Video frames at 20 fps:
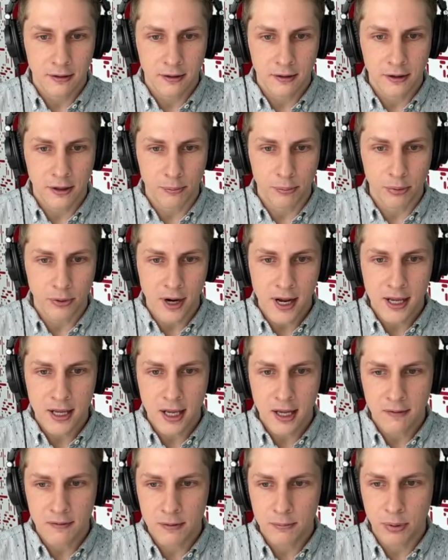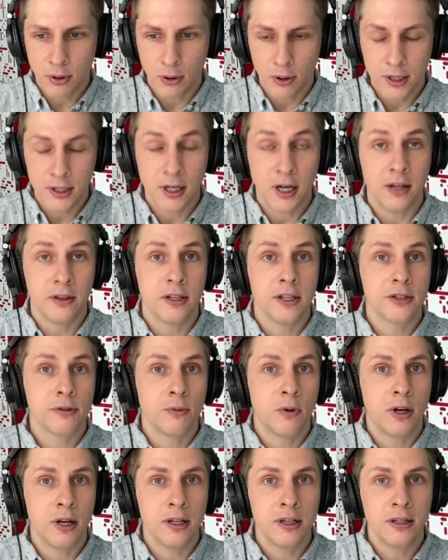the break-even point on this
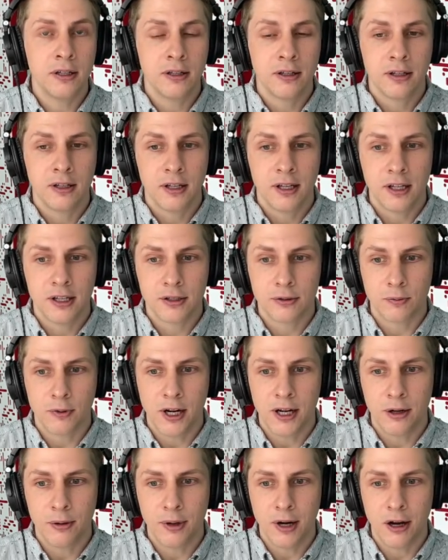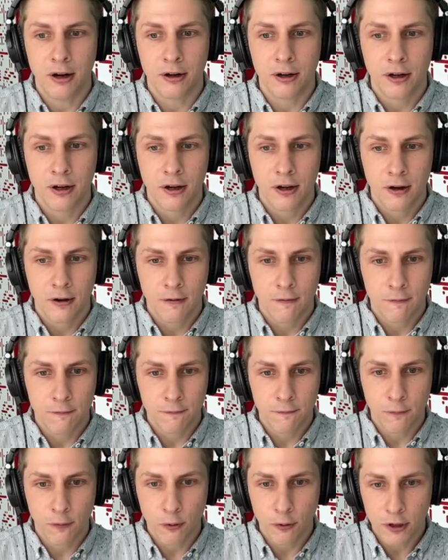one is right around
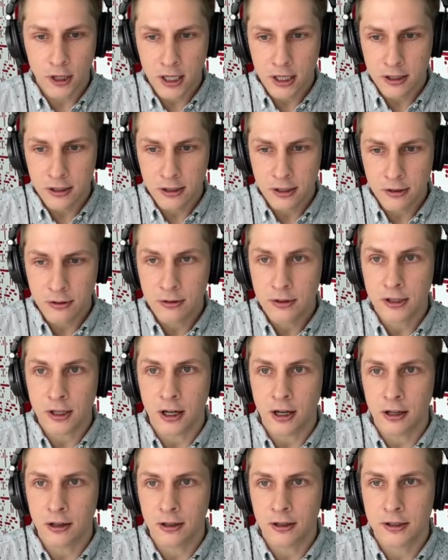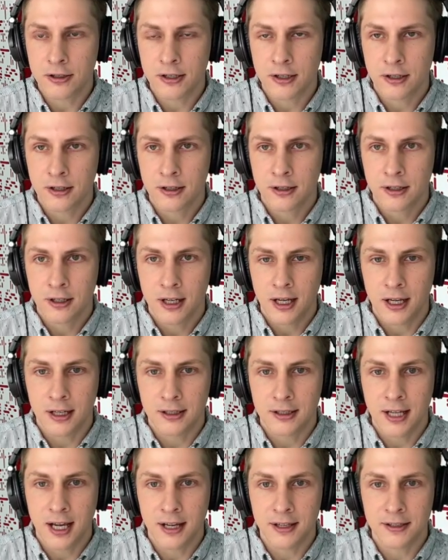
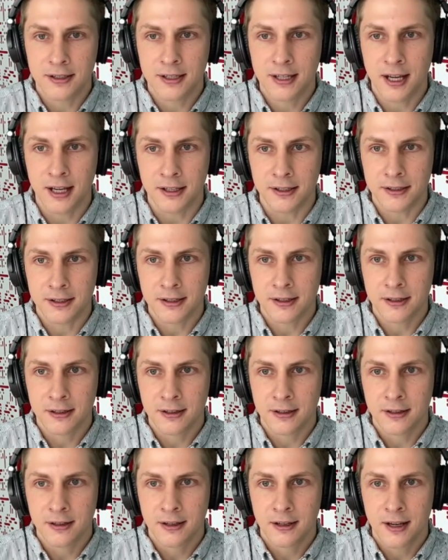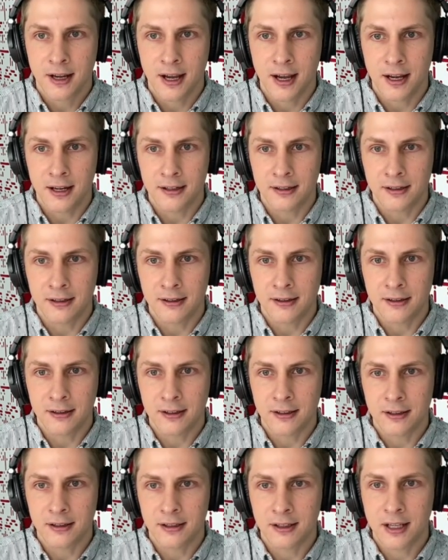$42.10. And
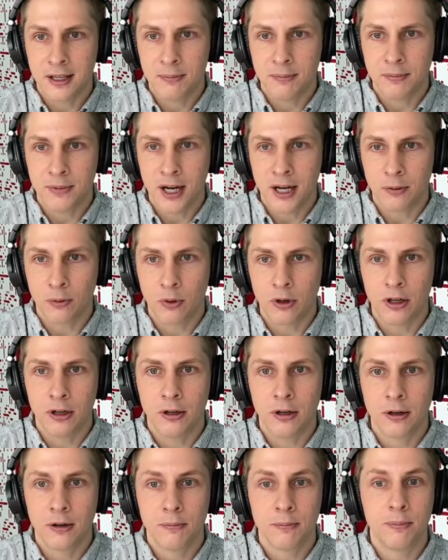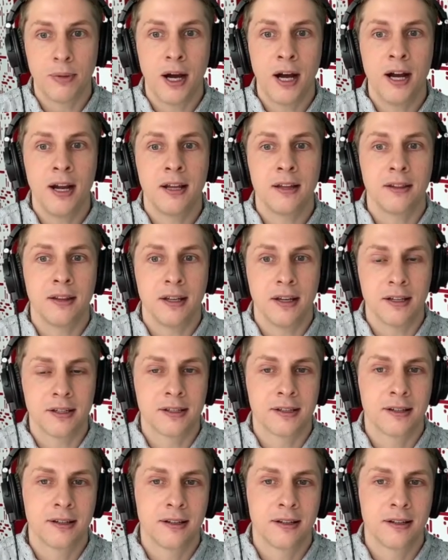keep in mind, we're buying the